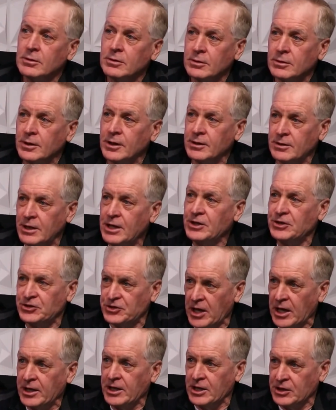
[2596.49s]
He
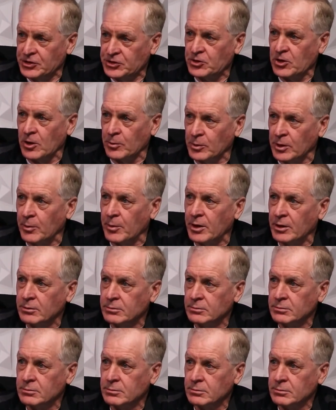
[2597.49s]
set his term limit,
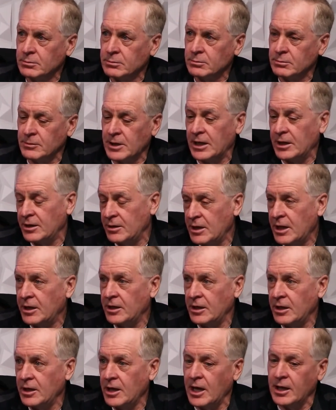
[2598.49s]
and
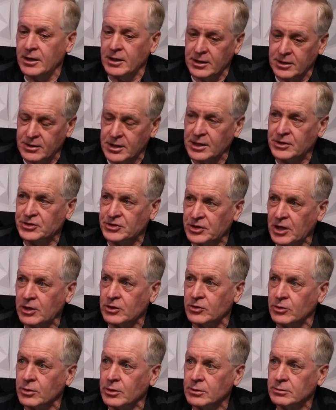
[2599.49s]
he did stick
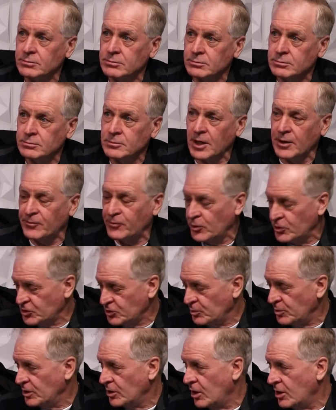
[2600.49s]
to it.
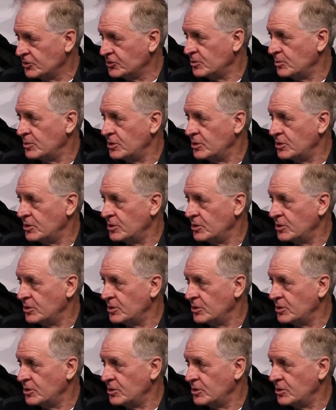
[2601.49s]
Unfortunately, we lost him a